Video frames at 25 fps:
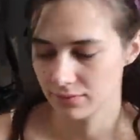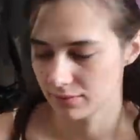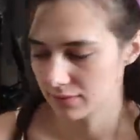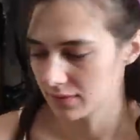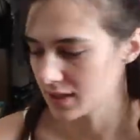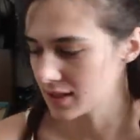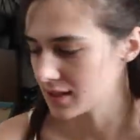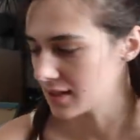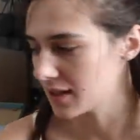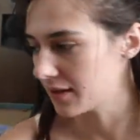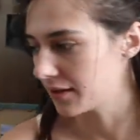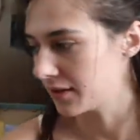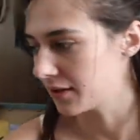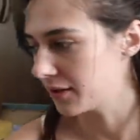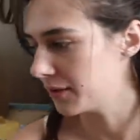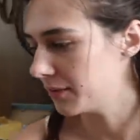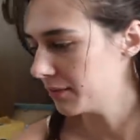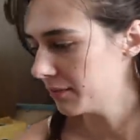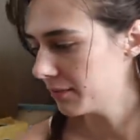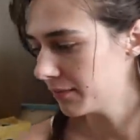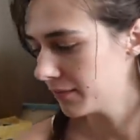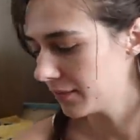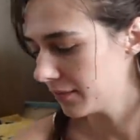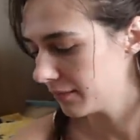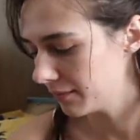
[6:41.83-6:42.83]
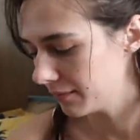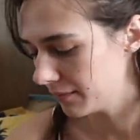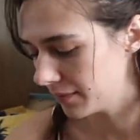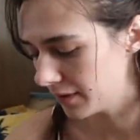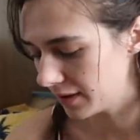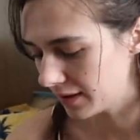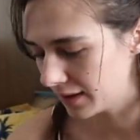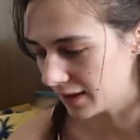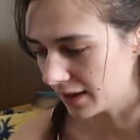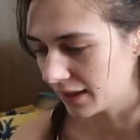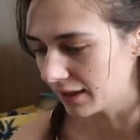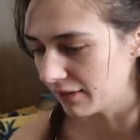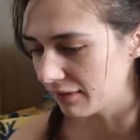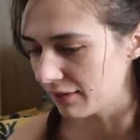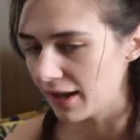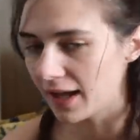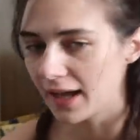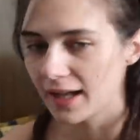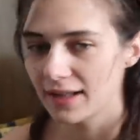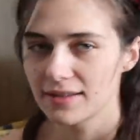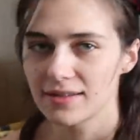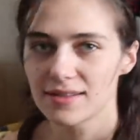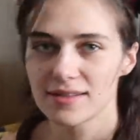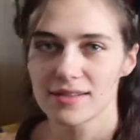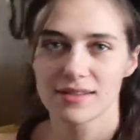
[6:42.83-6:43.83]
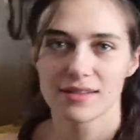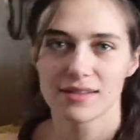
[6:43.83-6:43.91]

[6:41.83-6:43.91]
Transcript: this other thing of hats